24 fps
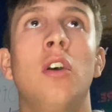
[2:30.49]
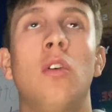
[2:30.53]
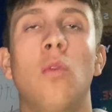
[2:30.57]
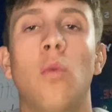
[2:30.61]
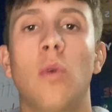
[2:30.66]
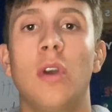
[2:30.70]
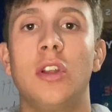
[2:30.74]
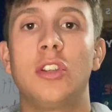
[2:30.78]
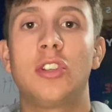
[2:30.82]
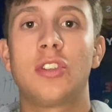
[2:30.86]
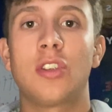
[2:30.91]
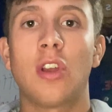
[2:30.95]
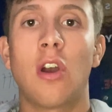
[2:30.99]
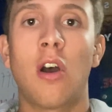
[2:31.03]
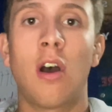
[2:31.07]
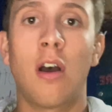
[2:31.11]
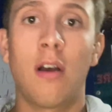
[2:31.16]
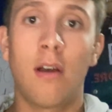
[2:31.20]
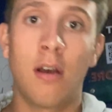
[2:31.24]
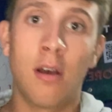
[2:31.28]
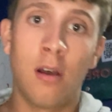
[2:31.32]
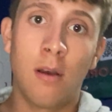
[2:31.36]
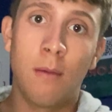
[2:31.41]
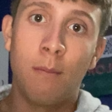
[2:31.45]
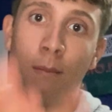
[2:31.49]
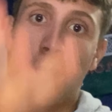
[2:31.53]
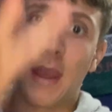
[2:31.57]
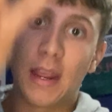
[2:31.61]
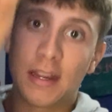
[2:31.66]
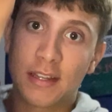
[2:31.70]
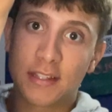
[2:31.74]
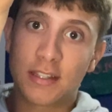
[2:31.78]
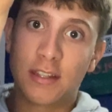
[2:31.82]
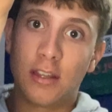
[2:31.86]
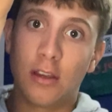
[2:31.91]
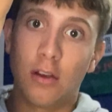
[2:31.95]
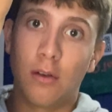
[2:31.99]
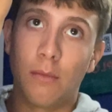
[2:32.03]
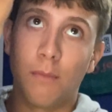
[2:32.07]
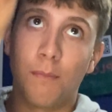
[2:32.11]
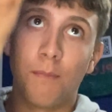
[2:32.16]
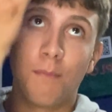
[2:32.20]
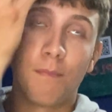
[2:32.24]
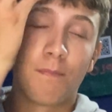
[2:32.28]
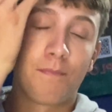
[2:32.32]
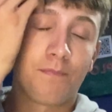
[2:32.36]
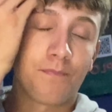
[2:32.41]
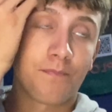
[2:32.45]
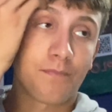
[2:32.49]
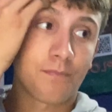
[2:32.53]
which makes them